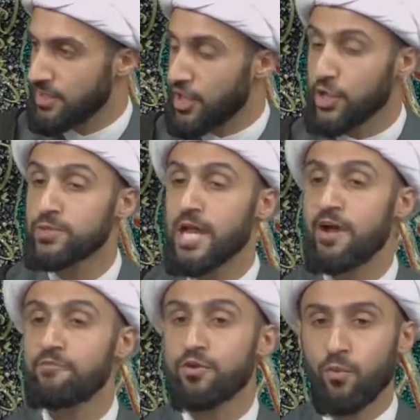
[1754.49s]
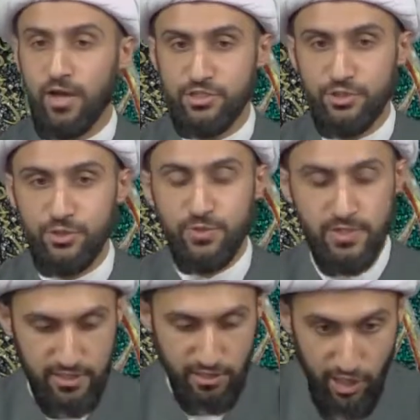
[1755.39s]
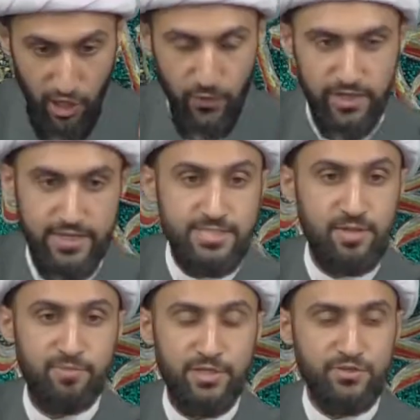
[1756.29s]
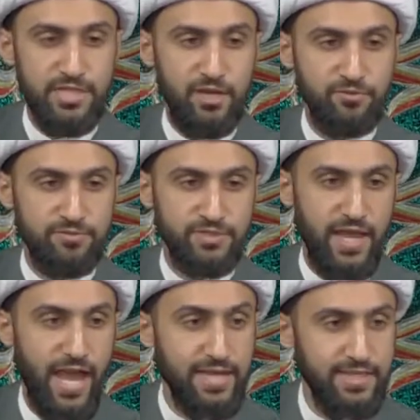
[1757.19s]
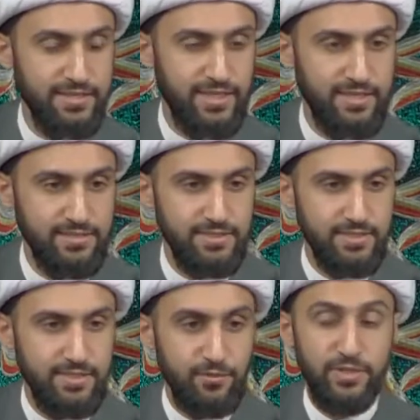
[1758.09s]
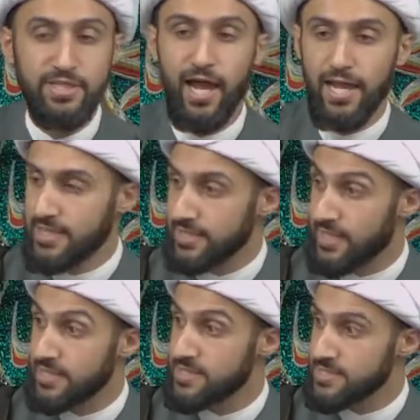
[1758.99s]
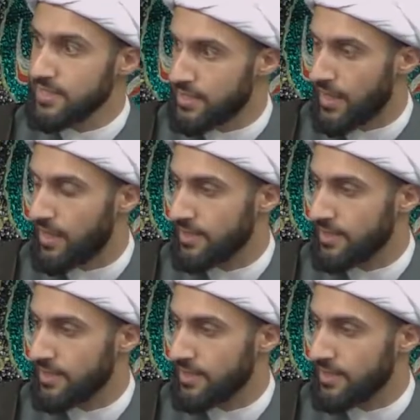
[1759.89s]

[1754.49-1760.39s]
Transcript: You would ever want to lower and submit yourself to anything with the idea that this is ilah.